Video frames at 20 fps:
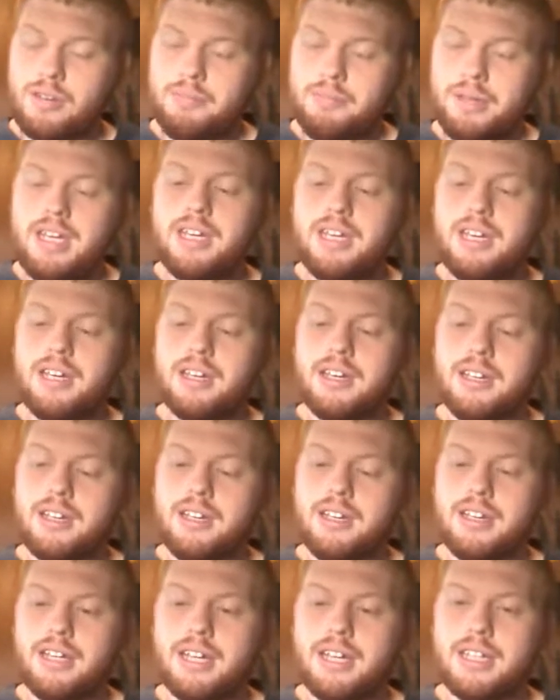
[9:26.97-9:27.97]
B,
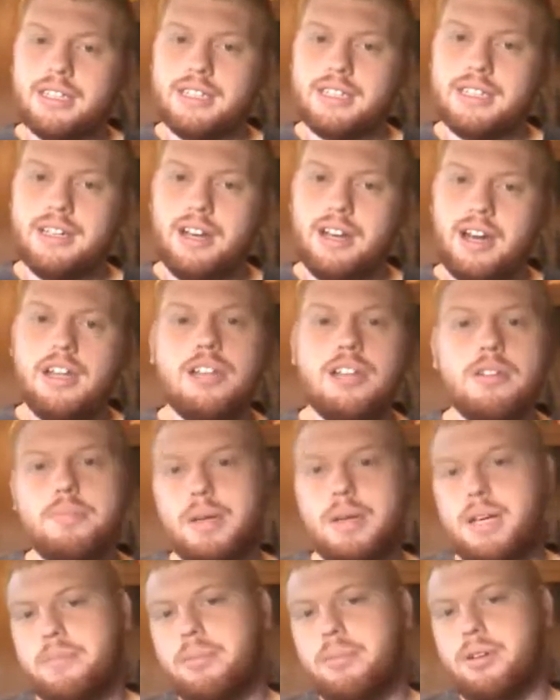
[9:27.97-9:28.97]
that other
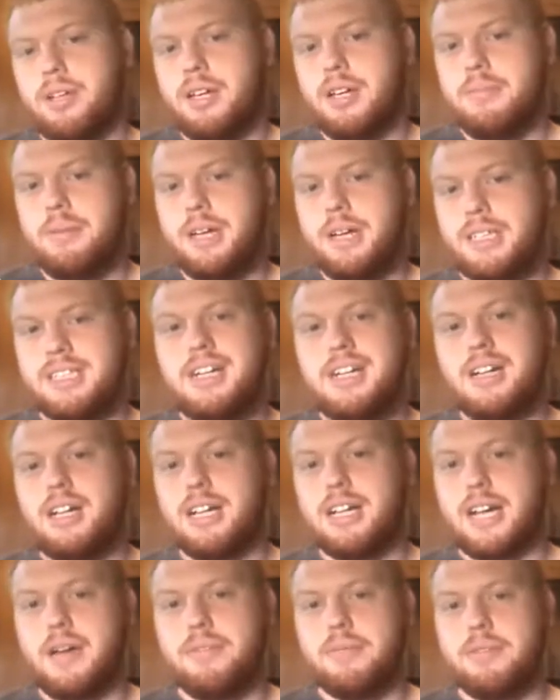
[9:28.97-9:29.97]
people have. It's not
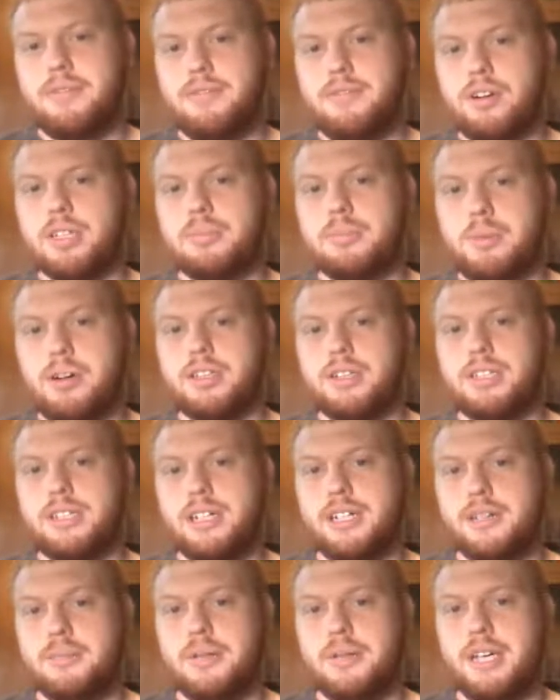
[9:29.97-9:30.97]
like I'm the first
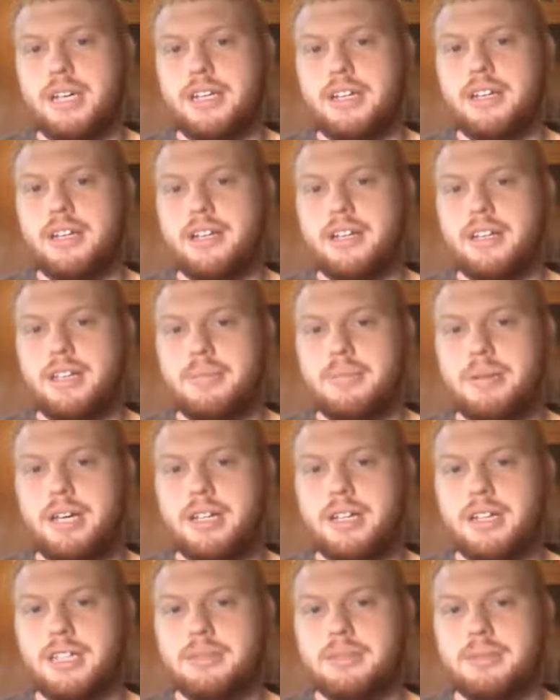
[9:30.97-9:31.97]
person to be
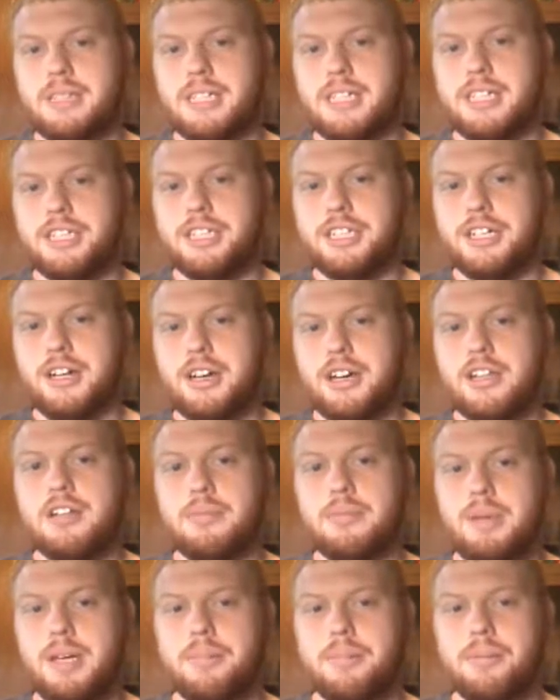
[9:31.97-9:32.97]
in this position.
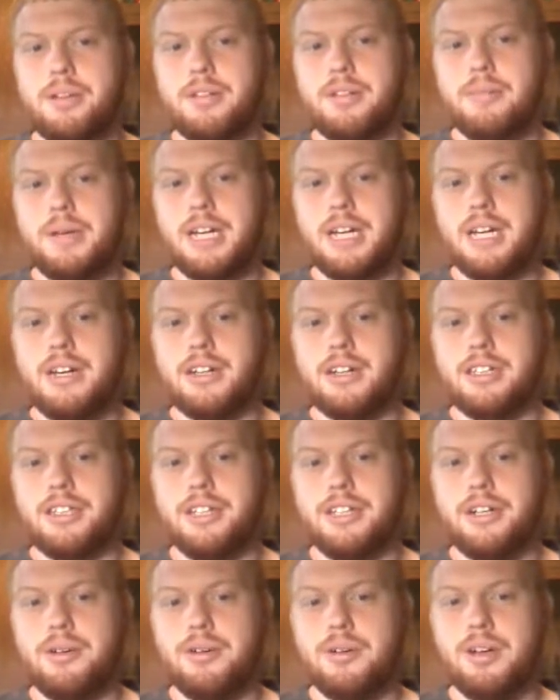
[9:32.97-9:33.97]
Other people have been here
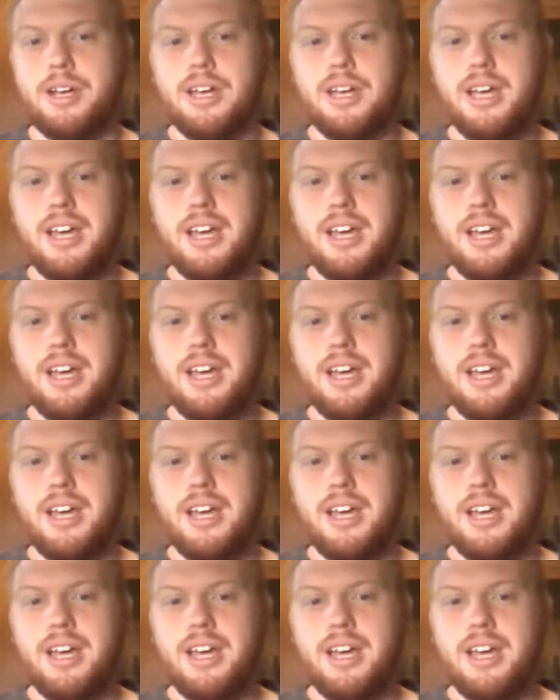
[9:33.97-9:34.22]
too.